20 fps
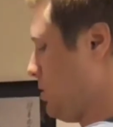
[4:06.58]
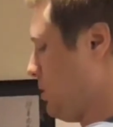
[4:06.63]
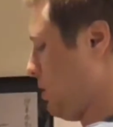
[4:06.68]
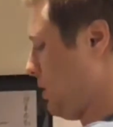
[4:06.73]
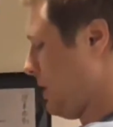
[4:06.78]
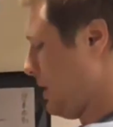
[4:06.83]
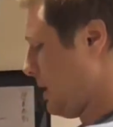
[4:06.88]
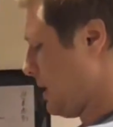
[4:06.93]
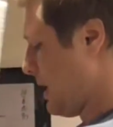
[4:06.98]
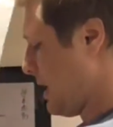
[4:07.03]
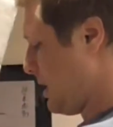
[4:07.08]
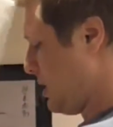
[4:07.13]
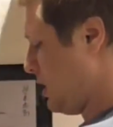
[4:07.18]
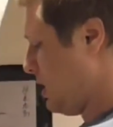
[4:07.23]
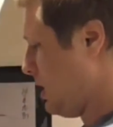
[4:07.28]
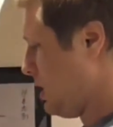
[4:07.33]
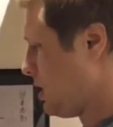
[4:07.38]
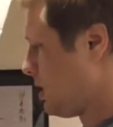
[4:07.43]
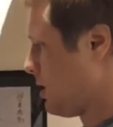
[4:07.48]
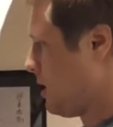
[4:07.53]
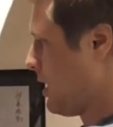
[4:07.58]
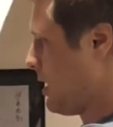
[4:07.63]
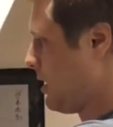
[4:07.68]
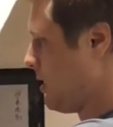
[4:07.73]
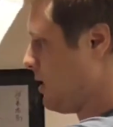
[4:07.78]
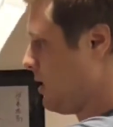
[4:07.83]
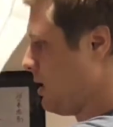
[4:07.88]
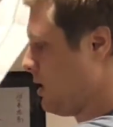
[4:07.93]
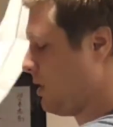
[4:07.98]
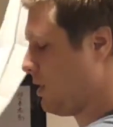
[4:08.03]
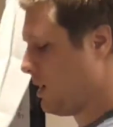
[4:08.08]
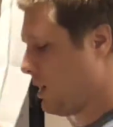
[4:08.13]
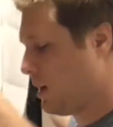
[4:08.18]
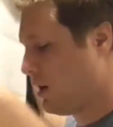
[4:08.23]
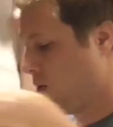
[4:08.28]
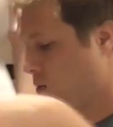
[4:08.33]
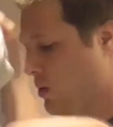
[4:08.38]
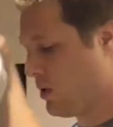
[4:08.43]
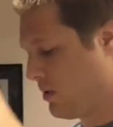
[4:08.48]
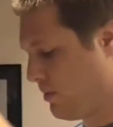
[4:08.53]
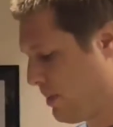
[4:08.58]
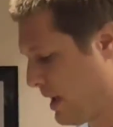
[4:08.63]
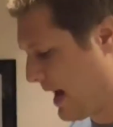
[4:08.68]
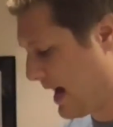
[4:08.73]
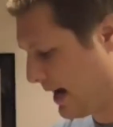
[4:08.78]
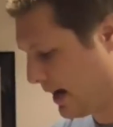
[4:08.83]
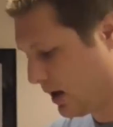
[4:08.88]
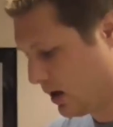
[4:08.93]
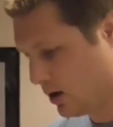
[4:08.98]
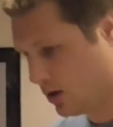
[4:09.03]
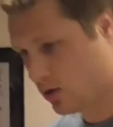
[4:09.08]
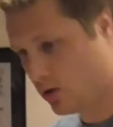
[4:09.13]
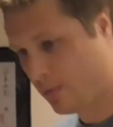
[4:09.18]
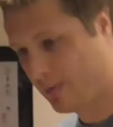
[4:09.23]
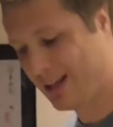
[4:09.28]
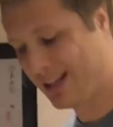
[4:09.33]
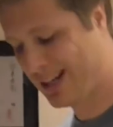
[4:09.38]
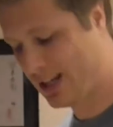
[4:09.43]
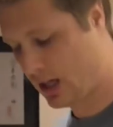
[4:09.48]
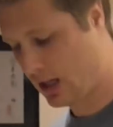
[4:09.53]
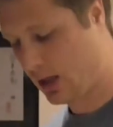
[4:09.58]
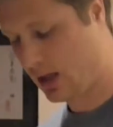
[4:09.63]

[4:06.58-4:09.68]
So you get a lot of cheesecloth in one package, so I'm going to